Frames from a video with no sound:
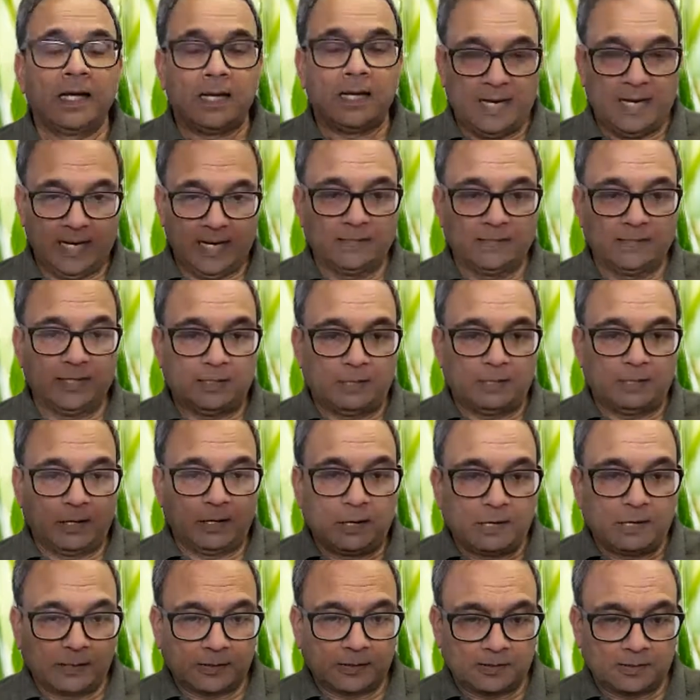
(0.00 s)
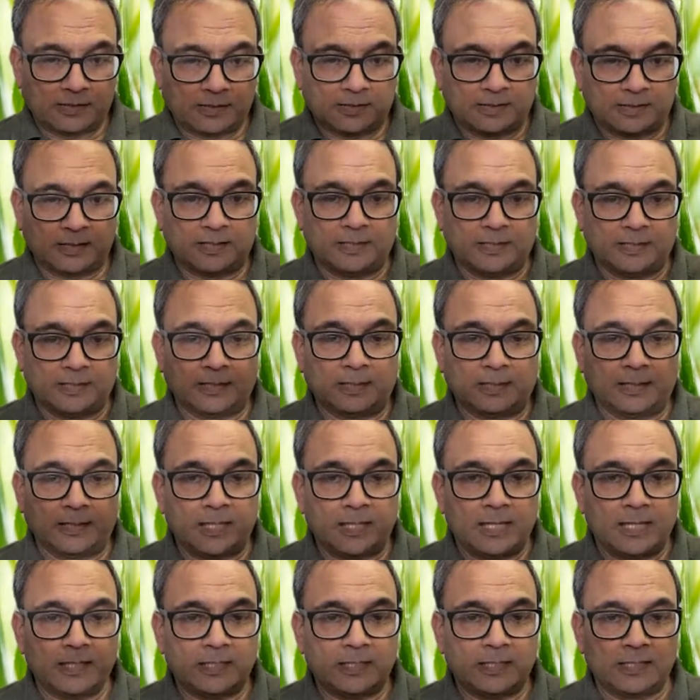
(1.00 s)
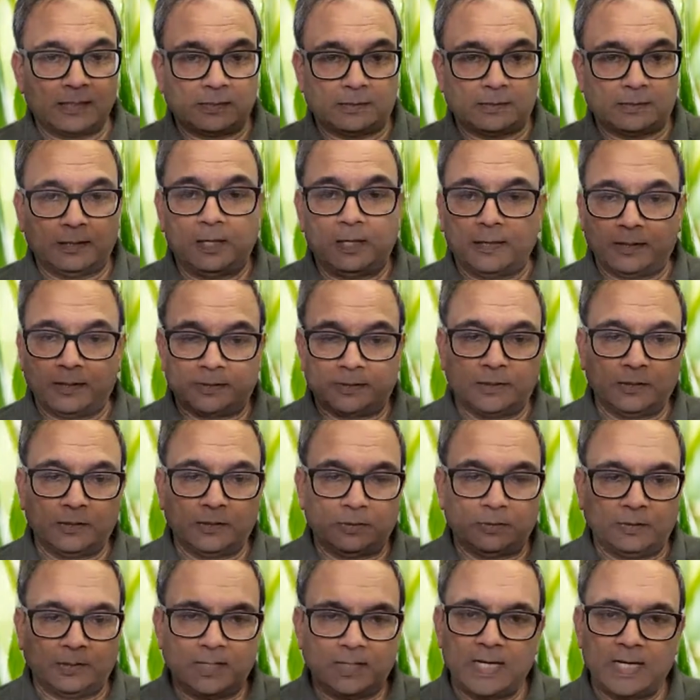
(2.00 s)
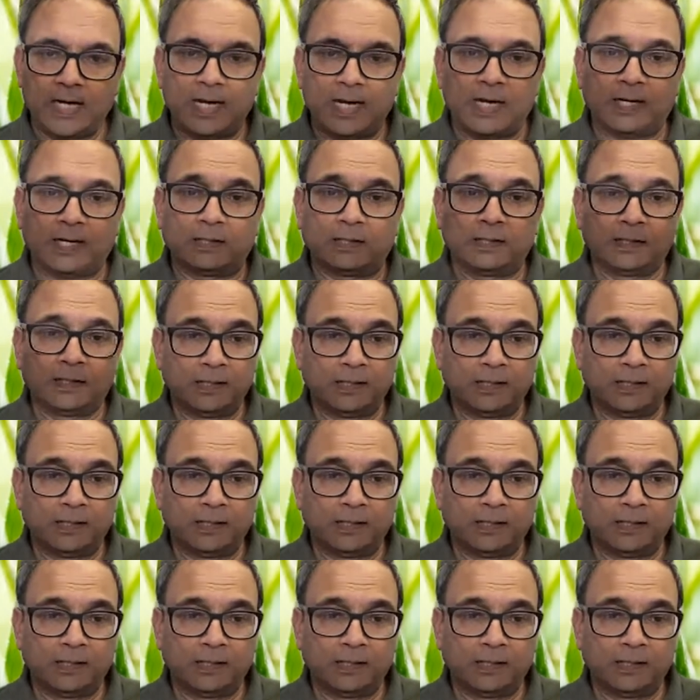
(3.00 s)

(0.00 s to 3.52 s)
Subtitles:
And the cults, religious cults, they are